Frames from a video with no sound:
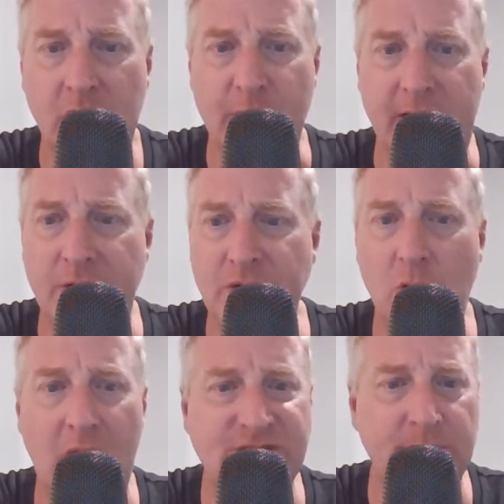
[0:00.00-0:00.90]
Greg, are you
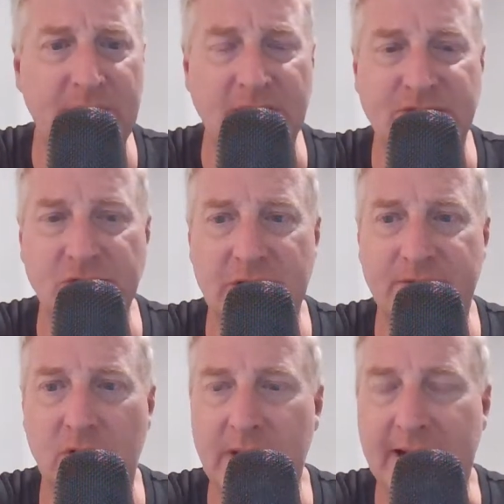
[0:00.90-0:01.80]
watching me in two different?